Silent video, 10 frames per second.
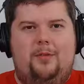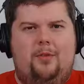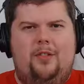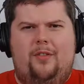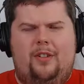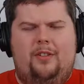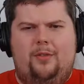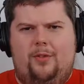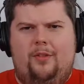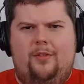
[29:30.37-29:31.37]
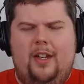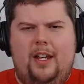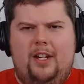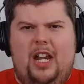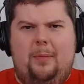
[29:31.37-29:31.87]
more of a sort of
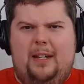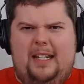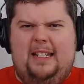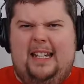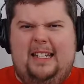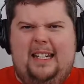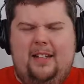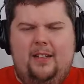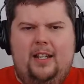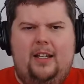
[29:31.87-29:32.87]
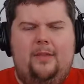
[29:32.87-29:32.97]
Japanese indie hit.